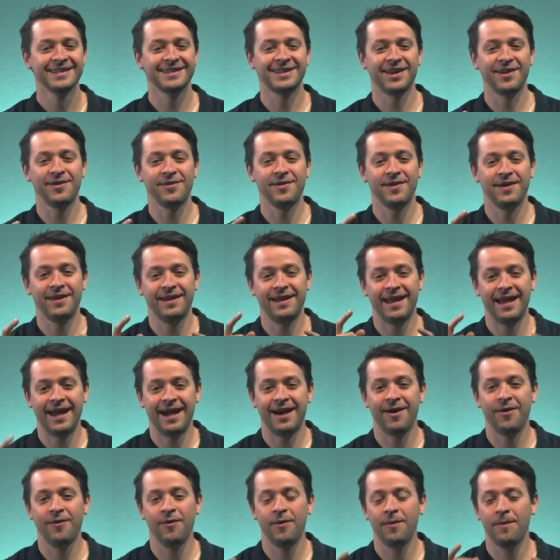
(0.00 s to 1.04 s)
so
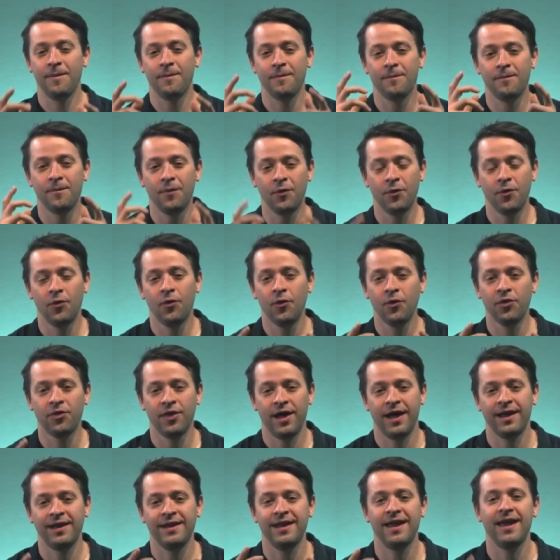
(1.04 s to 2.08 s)
now, more
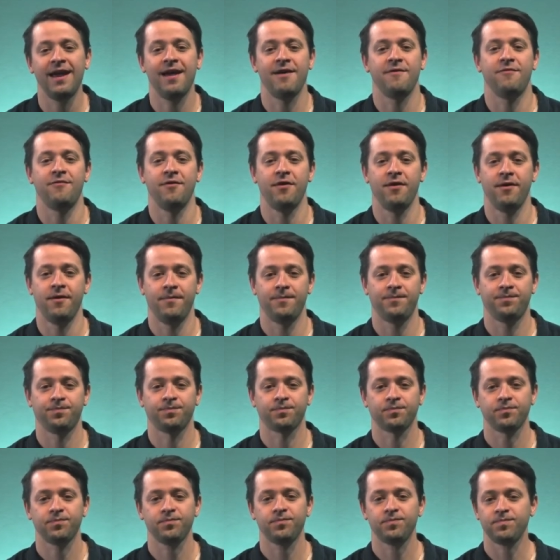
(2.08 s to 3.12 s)
than ever,
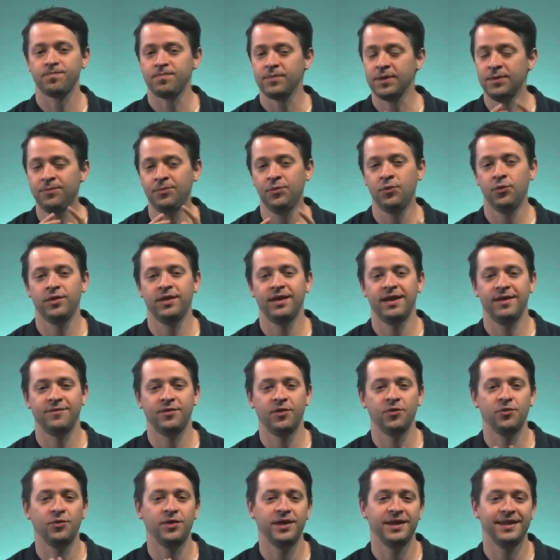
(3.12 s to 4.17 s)
more than
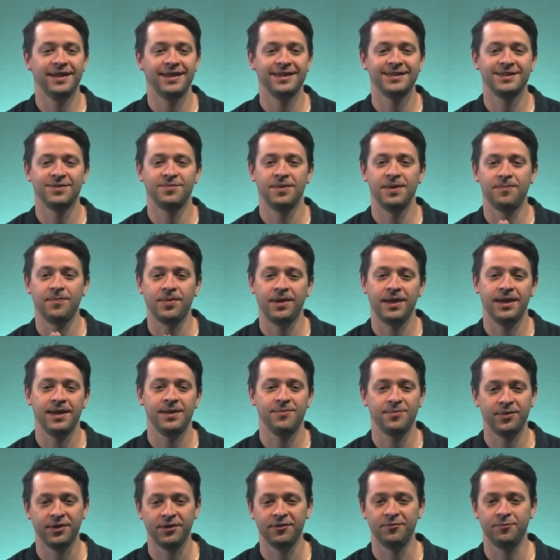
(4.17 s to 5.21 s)
ever, we need to be
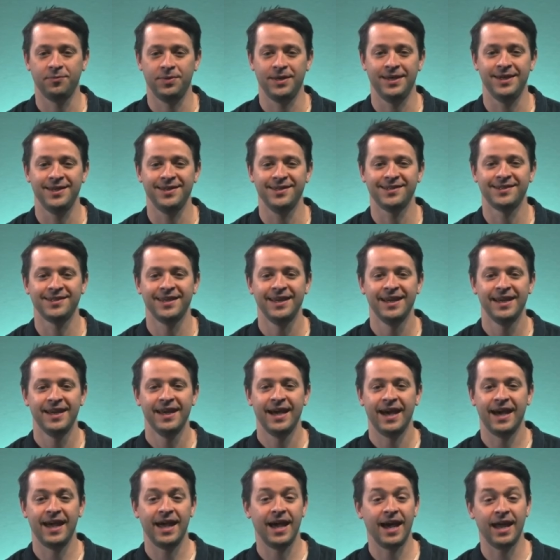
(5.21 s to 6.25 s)
people of peace.
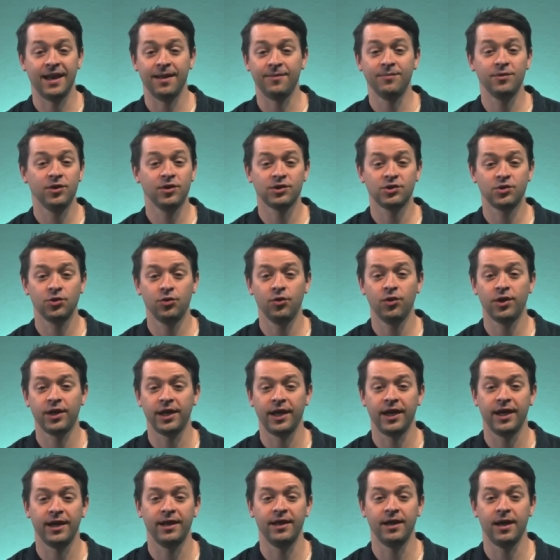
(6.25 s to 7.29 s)
Uh, and I'm not
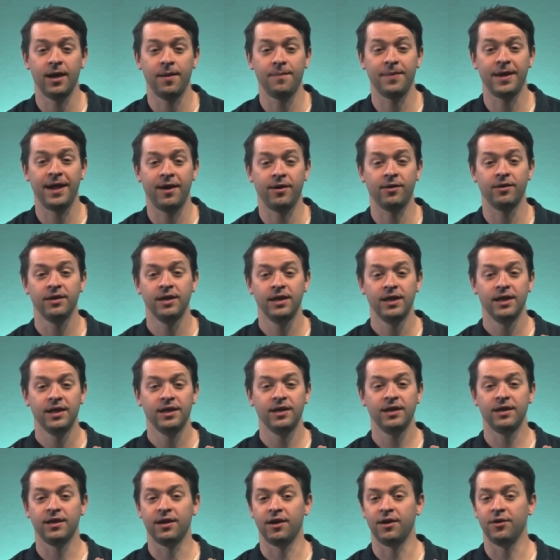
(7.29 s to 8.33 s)
talking about,
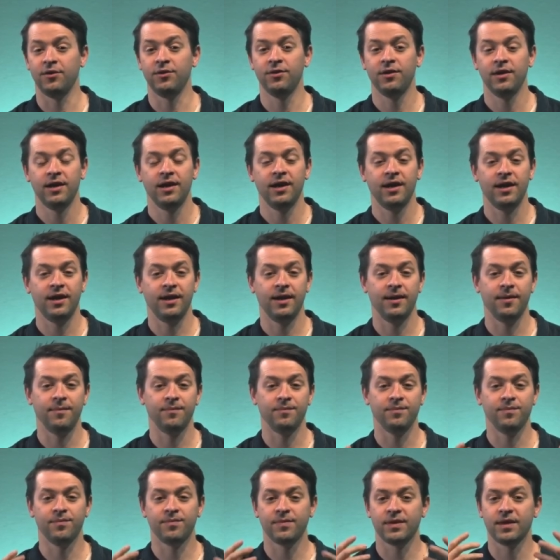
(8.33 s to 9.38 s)
you know,
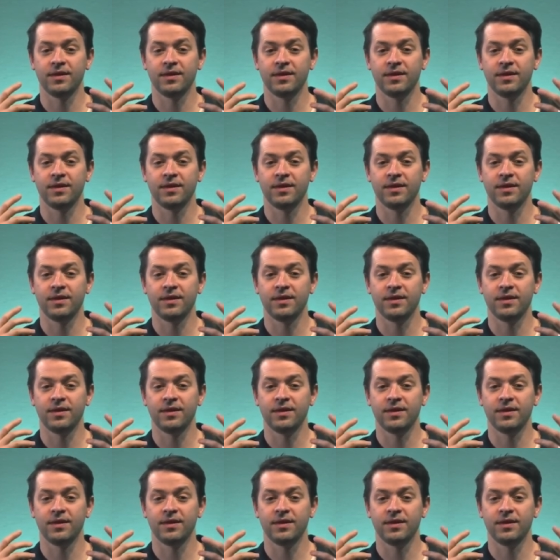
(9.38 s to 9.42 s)
um,